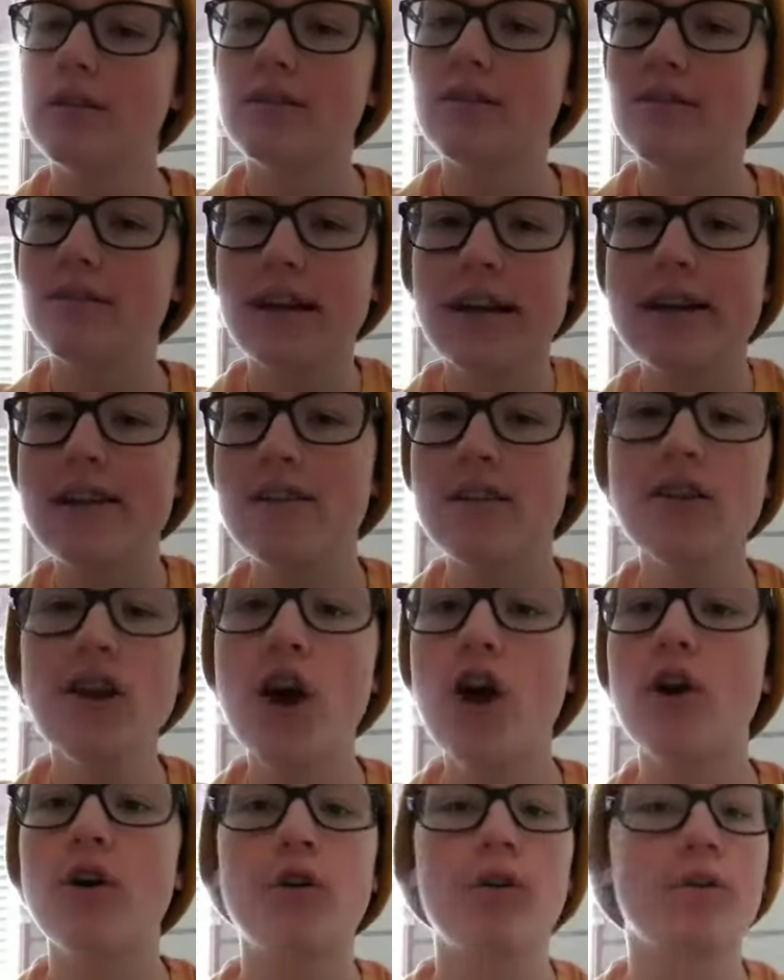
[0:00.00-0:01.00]
Like,
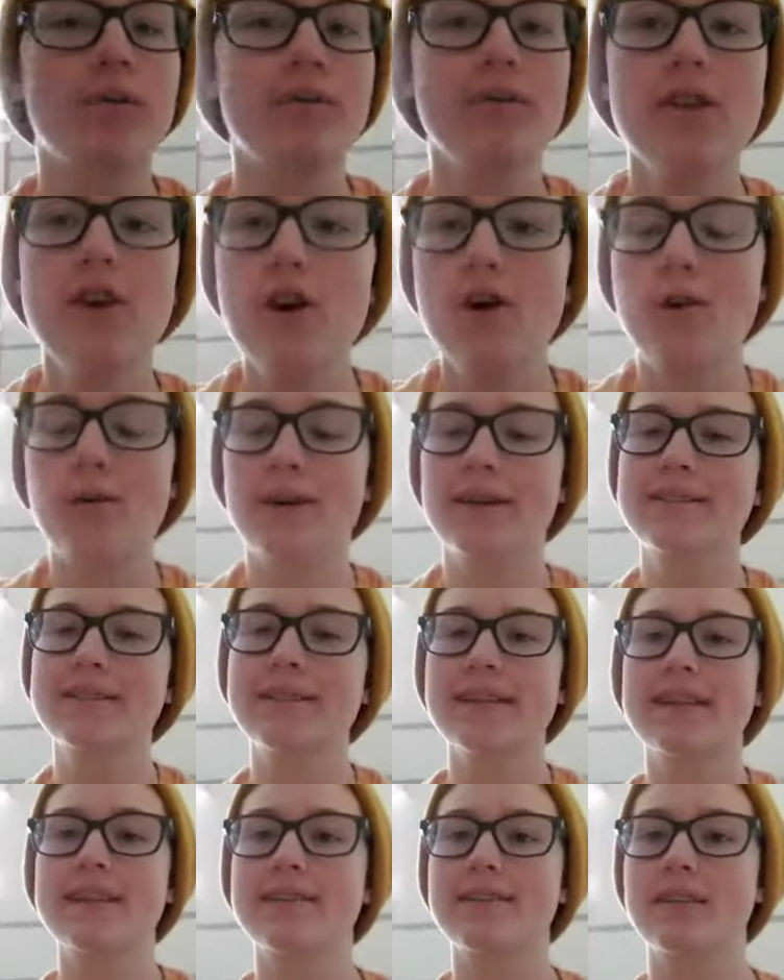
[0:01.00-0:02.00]
no. It's
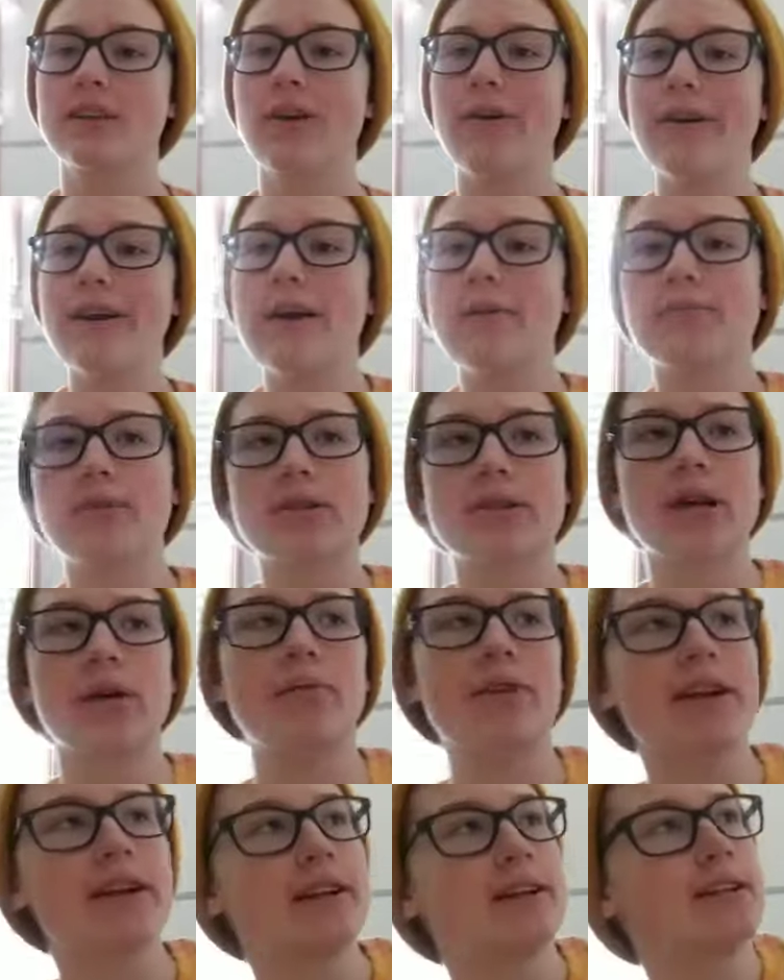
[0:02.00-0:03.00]
like going up to
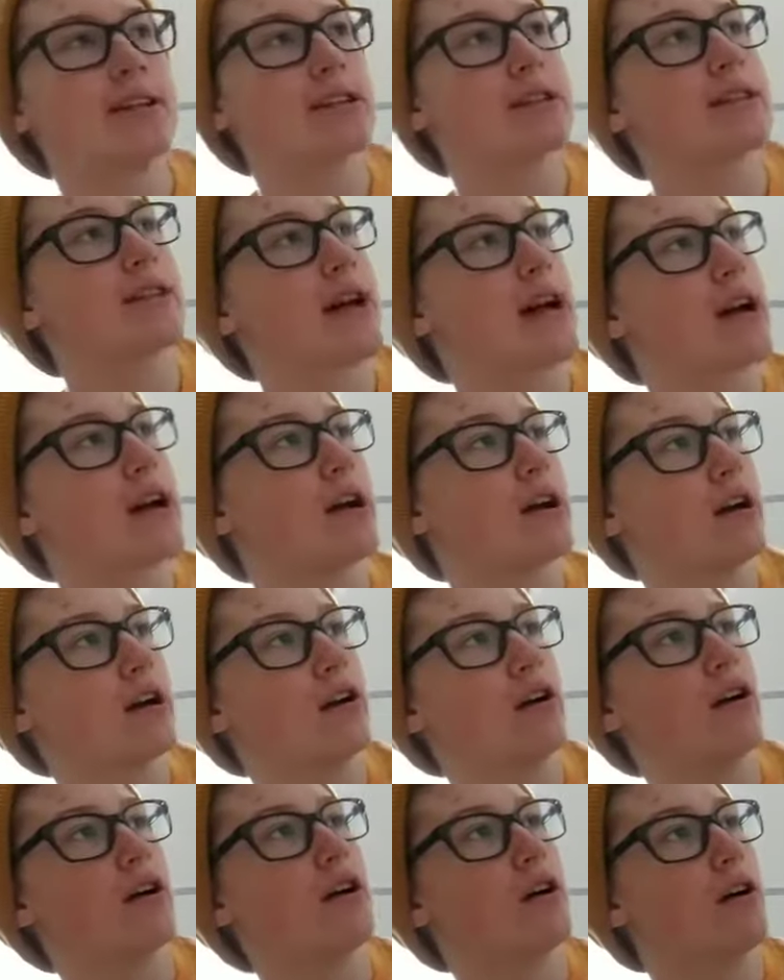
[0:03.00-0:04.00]
someone and it's just like,
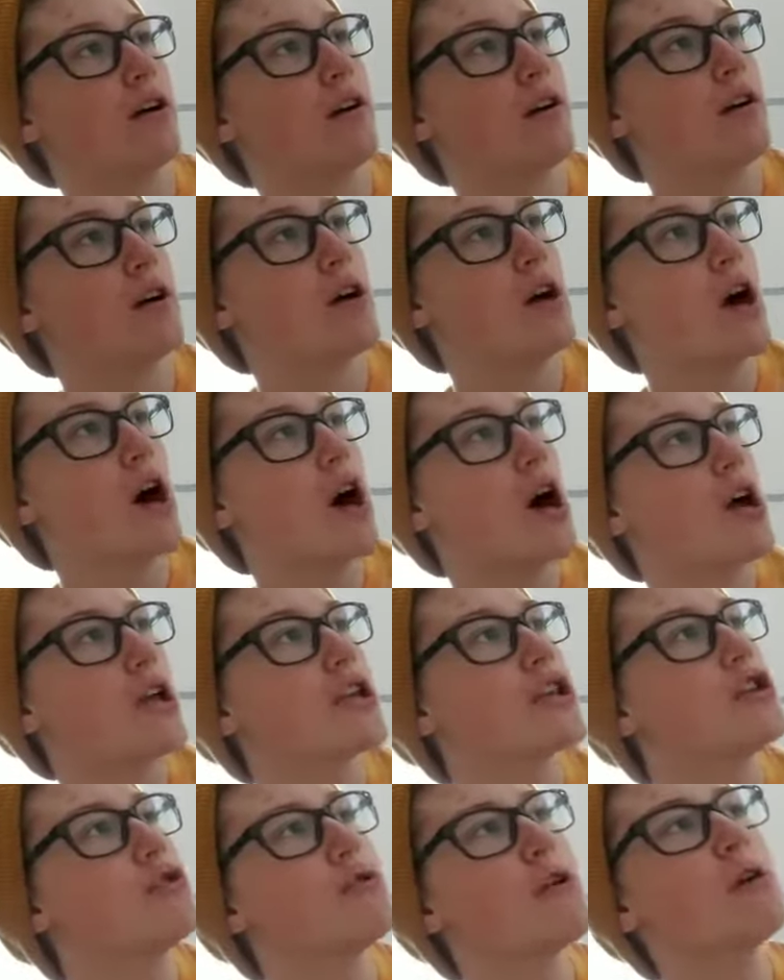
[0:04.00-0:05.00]

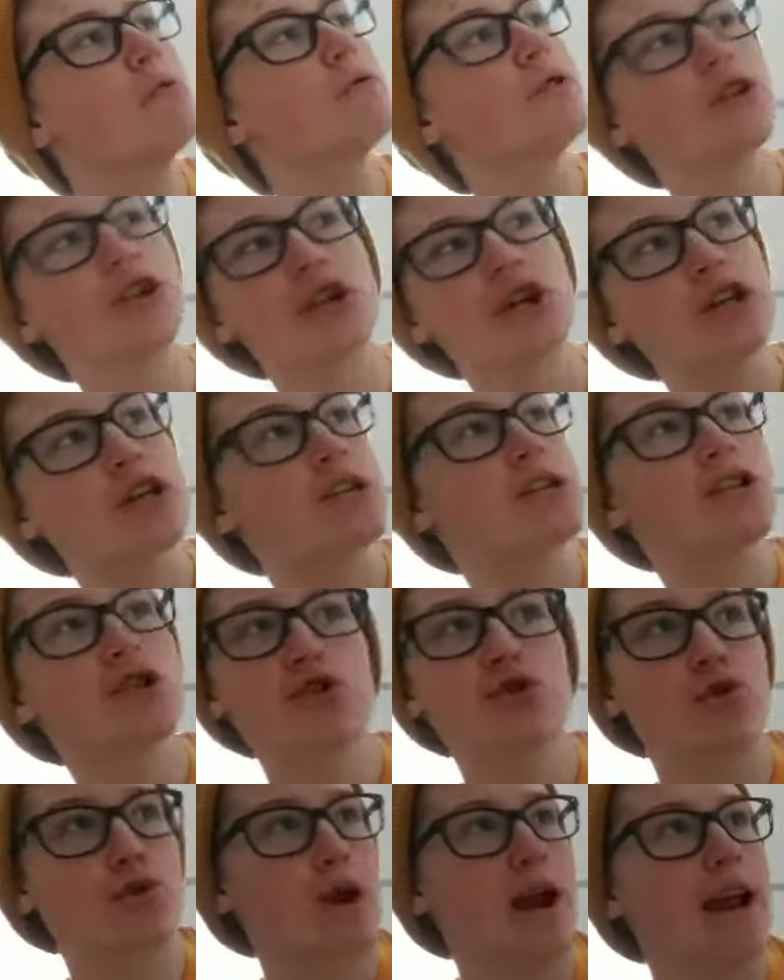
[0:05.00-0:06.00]
you don't look
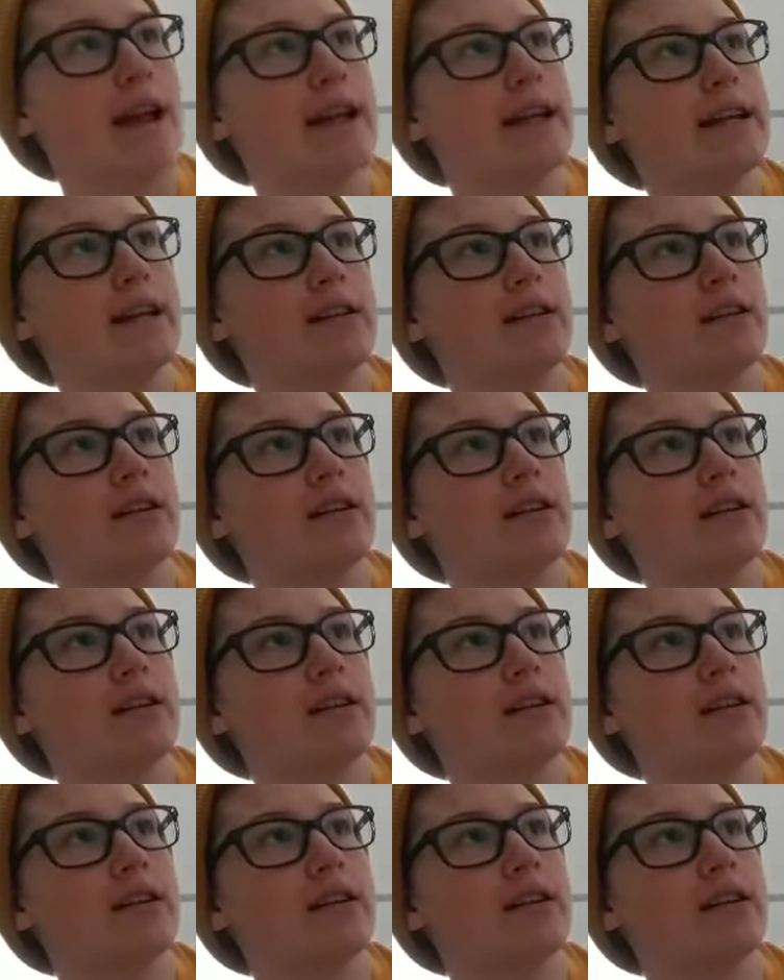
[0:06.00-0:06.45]
straight.